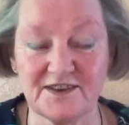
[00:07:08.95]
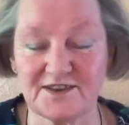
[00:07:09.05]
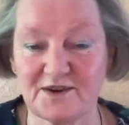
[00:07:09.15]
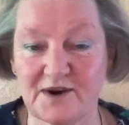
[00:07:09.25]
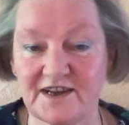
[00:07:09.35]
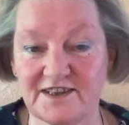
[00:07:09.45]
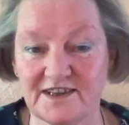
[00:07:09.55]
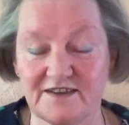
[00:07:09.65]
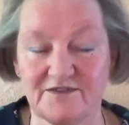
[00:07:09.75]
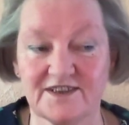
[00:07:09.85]
so I
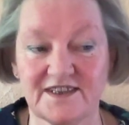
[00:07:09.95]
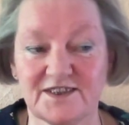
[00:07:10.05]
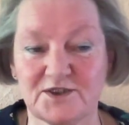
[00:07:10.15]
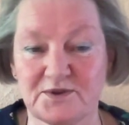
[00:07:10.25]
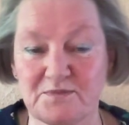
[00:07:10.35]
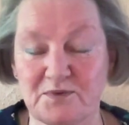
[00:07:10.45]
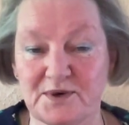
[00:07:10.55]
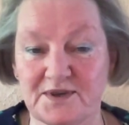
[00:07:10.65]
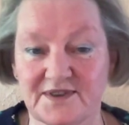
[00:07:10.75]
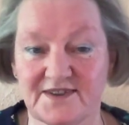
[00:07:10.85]
delivered it to the
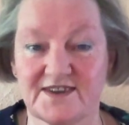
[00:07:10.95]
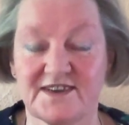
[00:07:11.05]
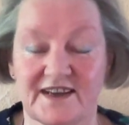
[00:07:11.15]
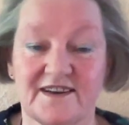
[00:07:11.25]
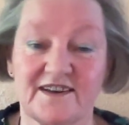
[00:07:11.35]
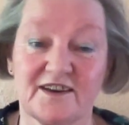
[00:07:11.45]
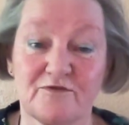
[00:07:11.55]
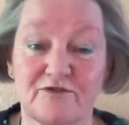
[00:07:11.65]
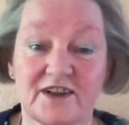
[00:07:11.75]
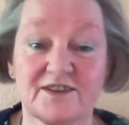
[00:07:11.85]
person standing in
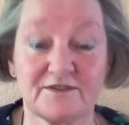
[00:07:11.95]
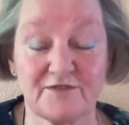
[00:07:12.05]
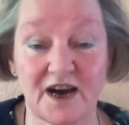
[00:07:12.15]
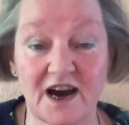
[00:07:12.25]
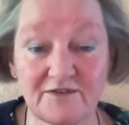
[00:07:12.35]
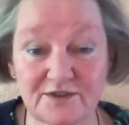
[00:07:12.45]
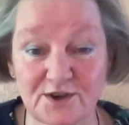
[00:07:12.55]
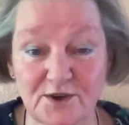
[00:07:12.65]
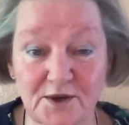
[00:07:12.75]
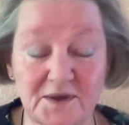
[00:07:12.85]
front of the half
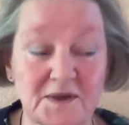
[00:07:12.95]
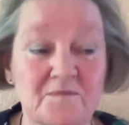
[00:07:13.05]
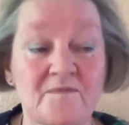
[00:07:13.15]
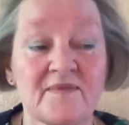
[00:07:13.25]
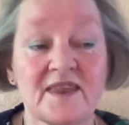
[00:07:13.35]
circle.